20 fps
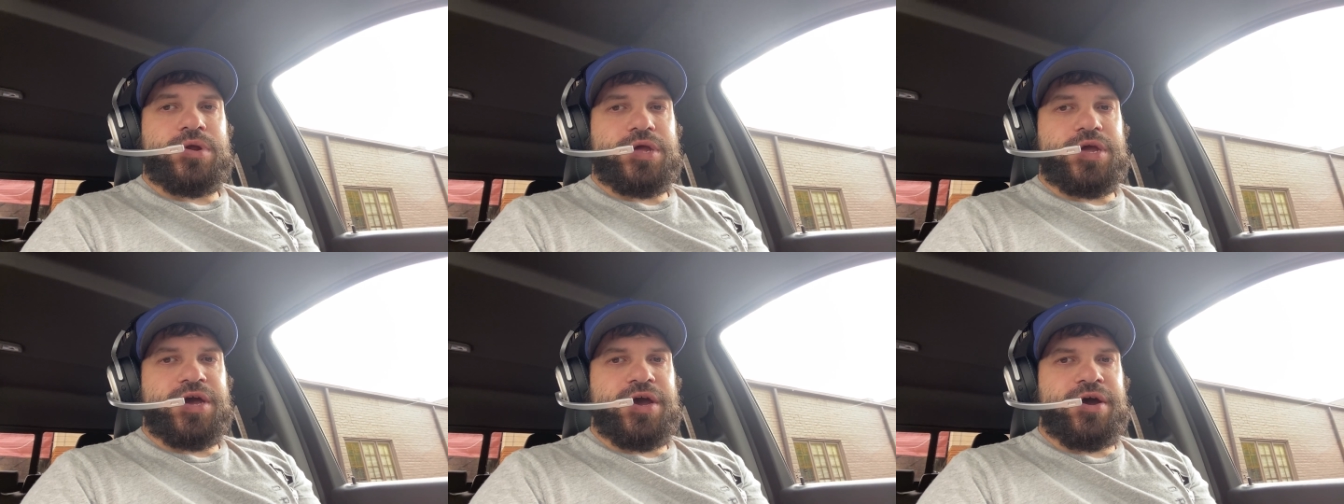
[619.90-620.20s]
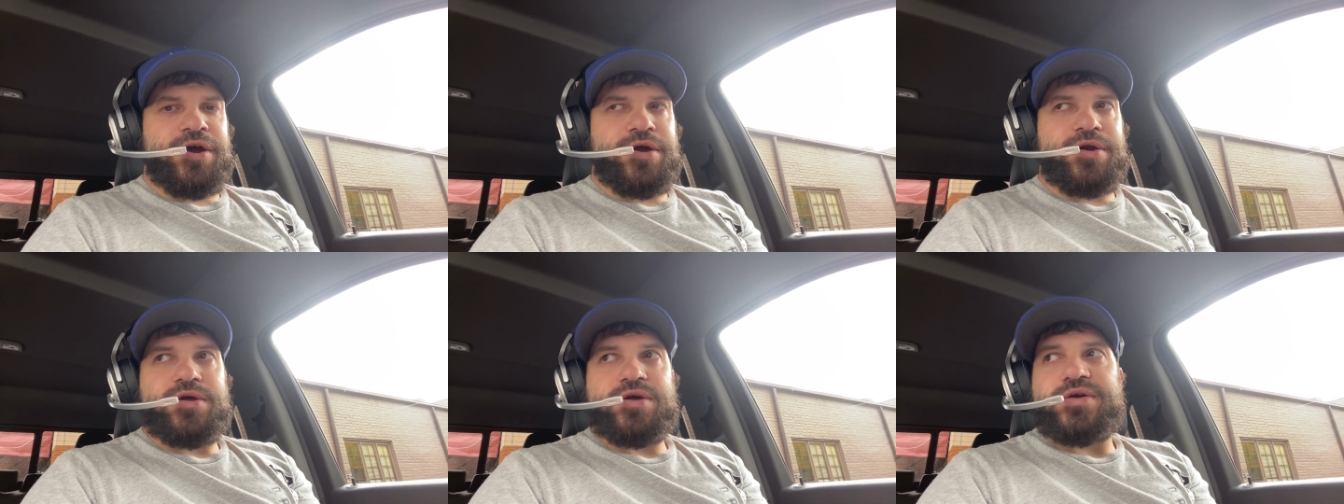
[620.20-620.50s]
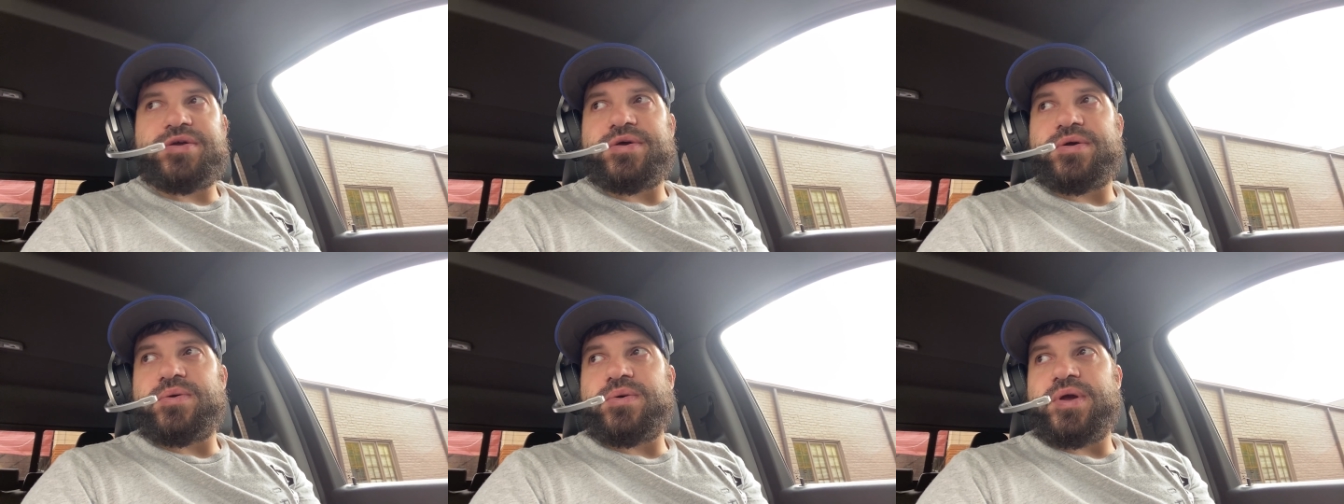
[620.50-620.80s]
good
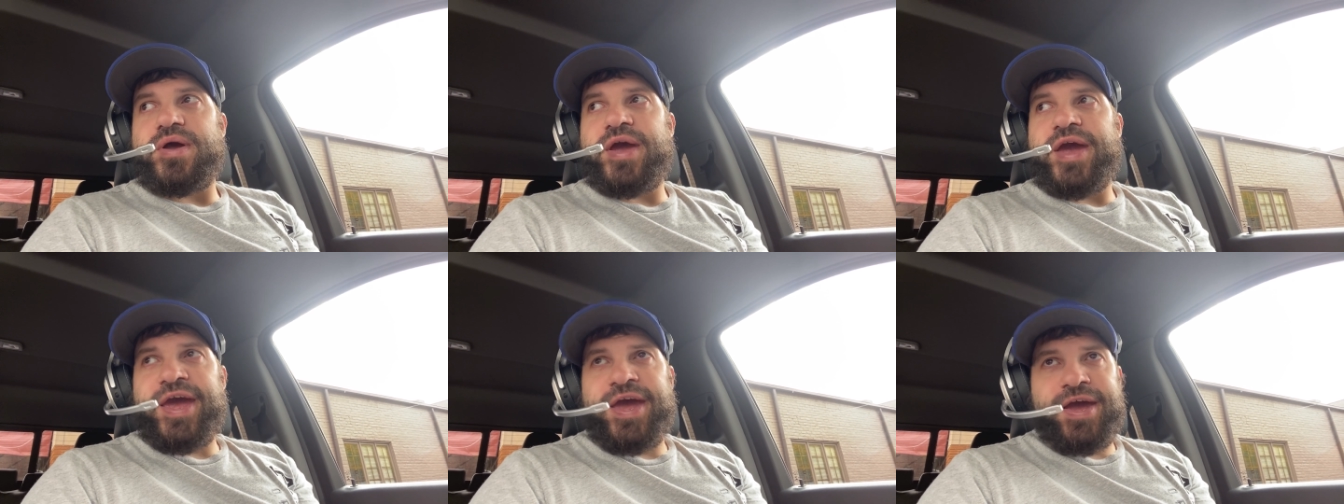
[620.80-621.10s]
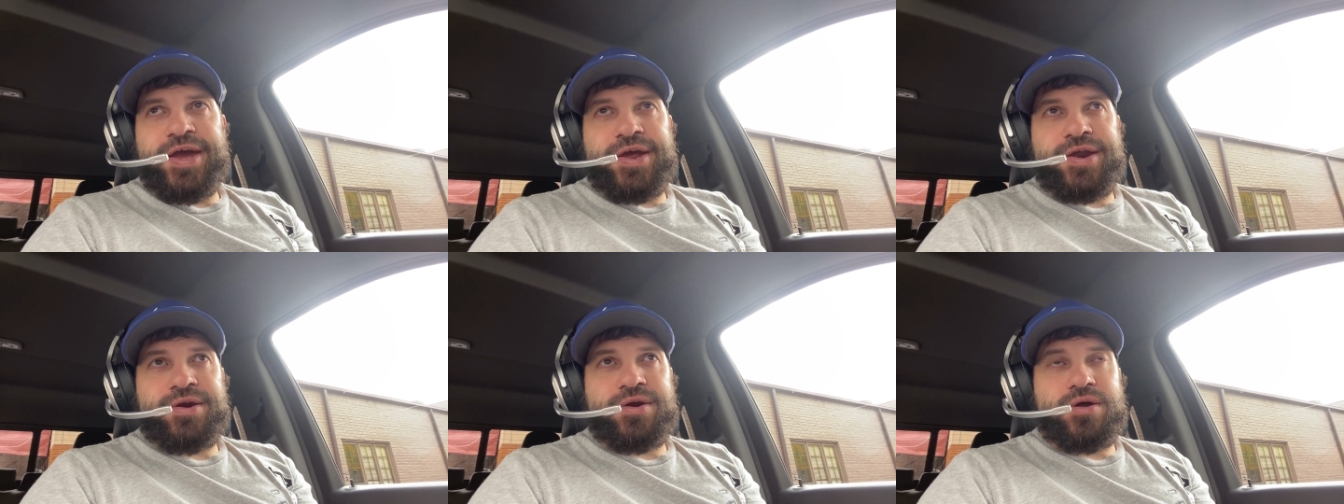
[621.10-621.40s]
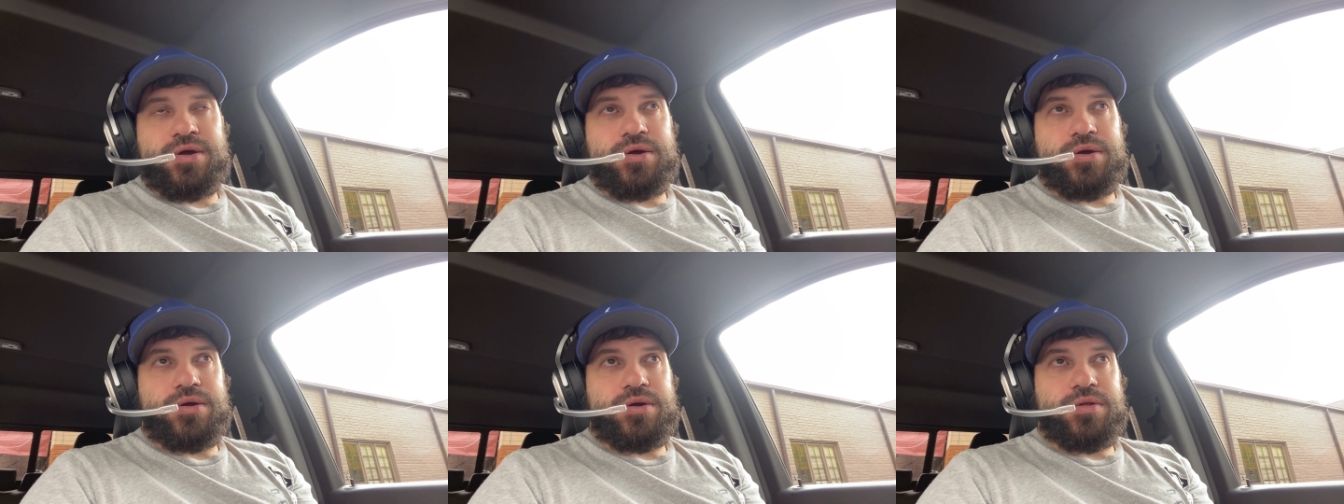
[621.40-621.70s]

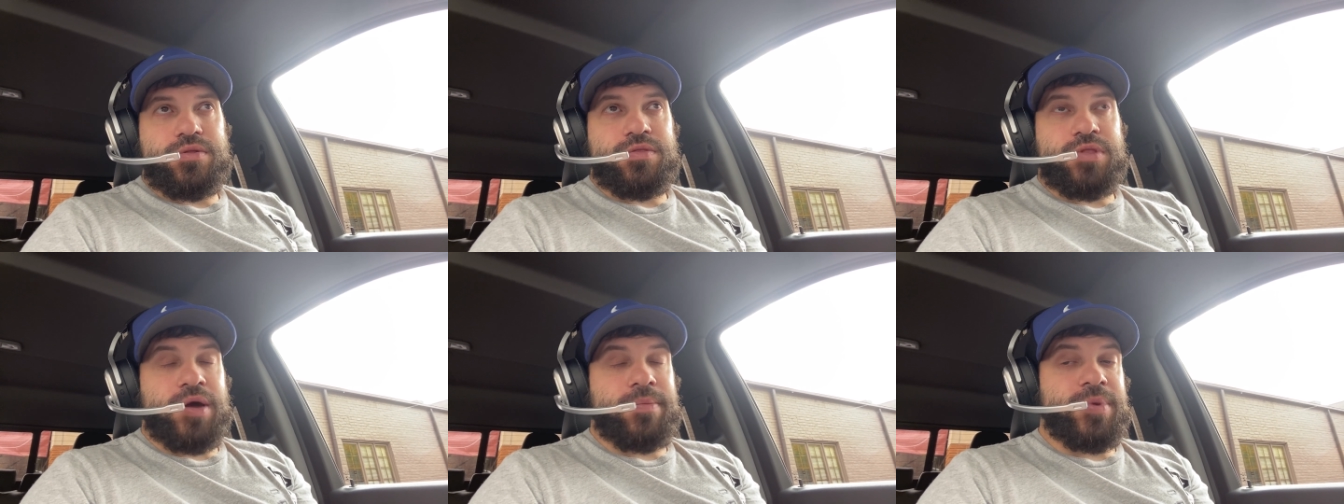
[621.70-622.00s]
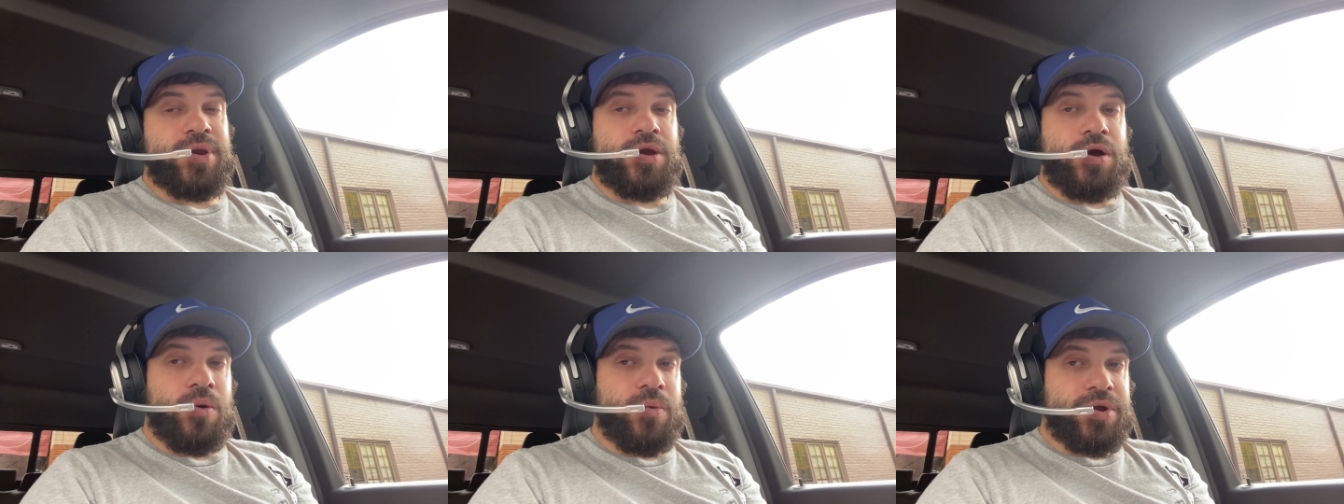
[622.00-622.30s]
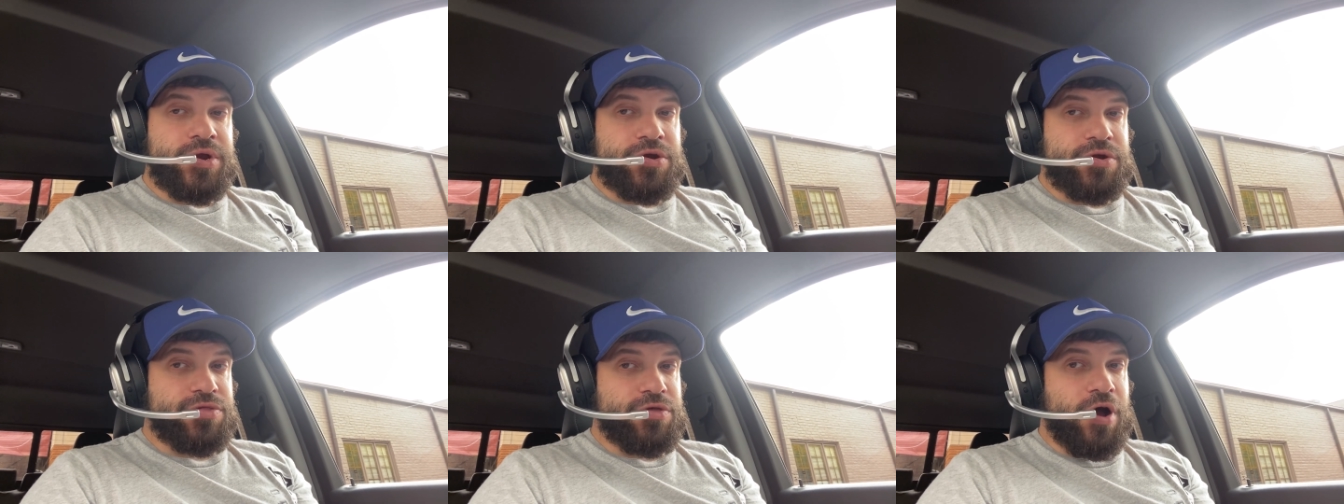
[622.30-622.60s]
and let me know what
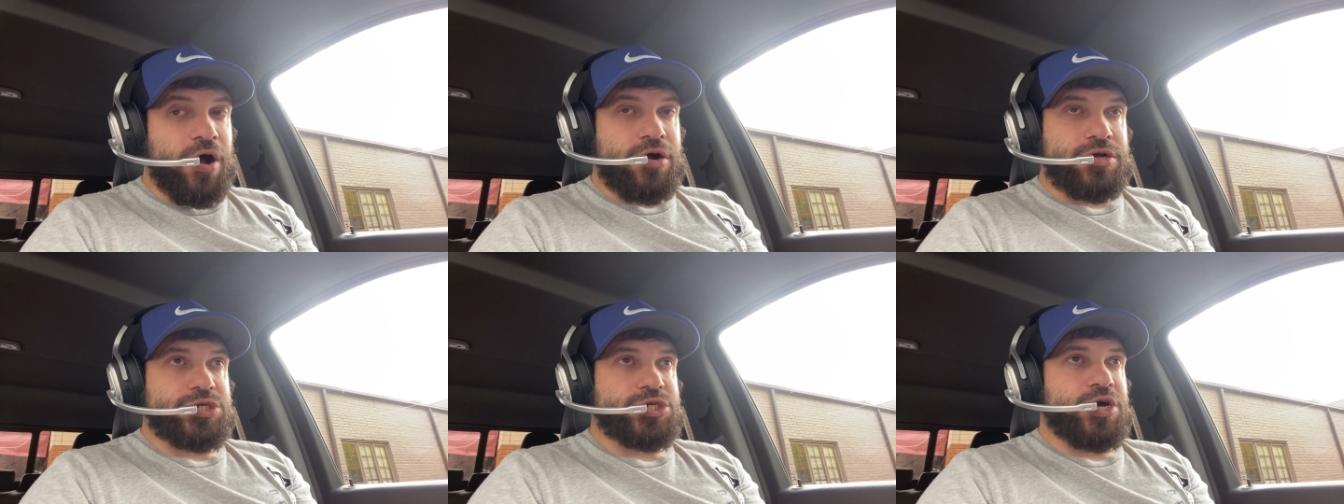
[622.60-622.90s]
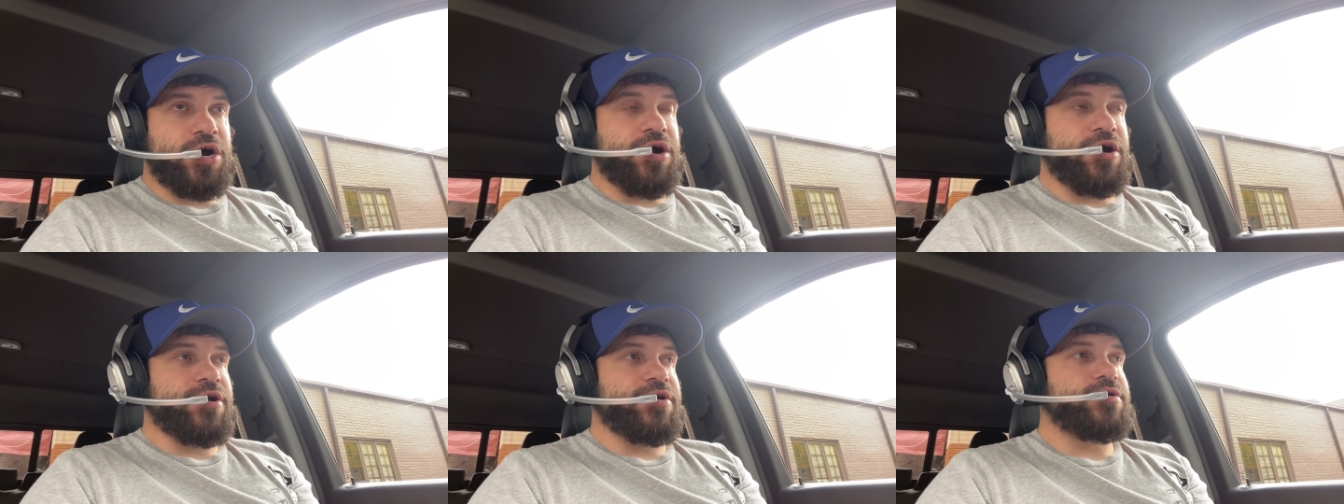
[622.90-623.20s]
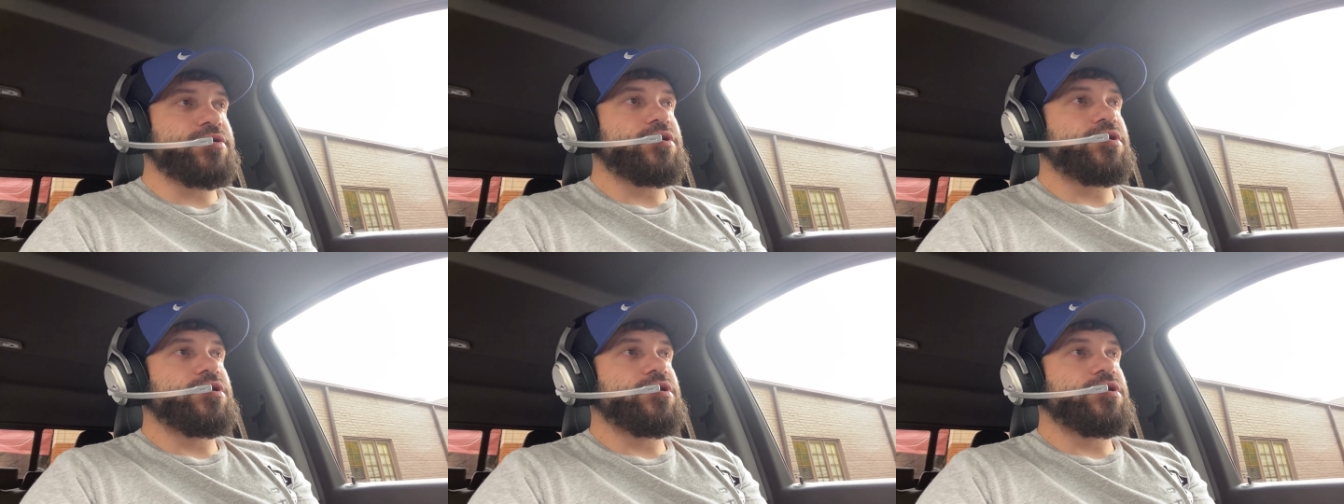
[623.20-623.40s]
your thoughts are.